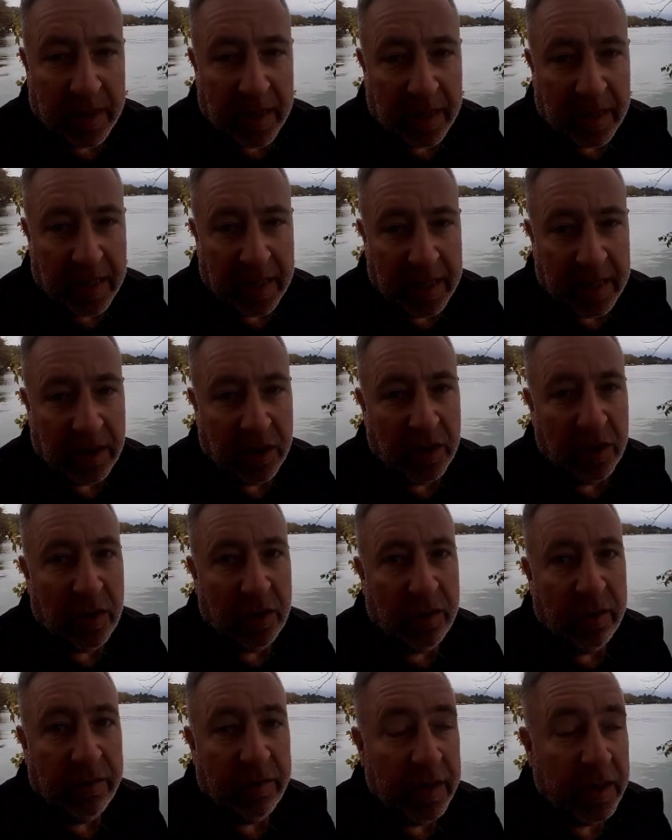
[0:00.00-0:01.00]
thing than it is to
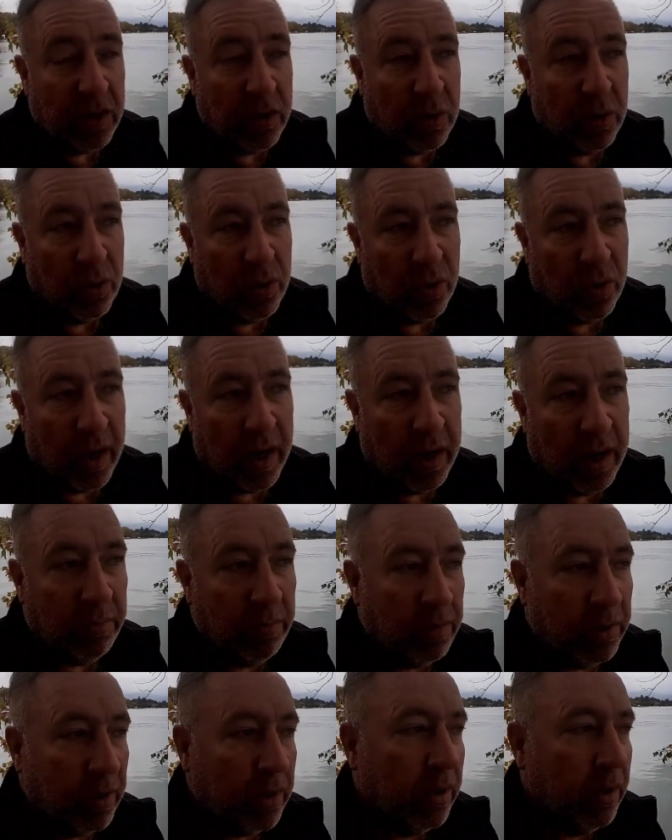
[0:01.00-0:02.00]
do the physical
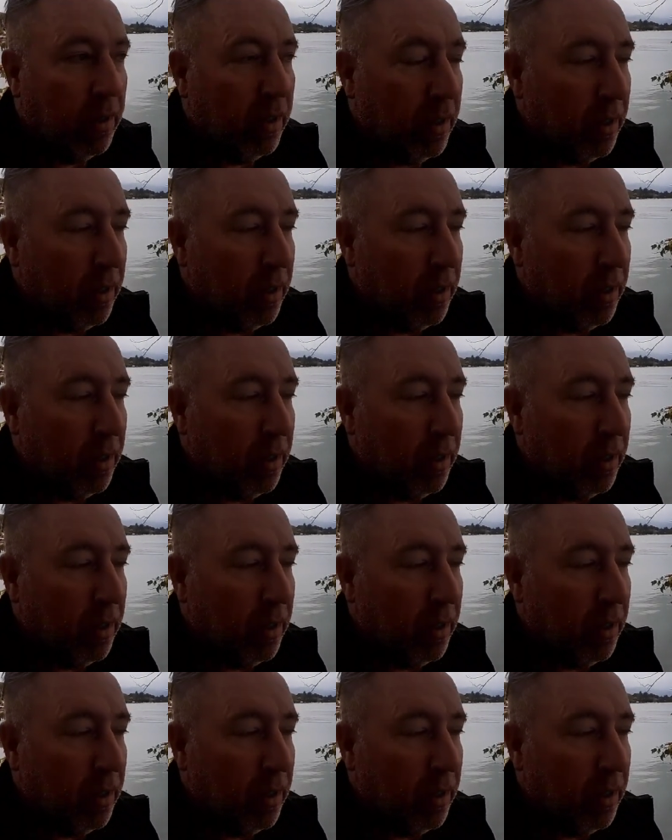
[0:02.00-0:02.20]
crimes.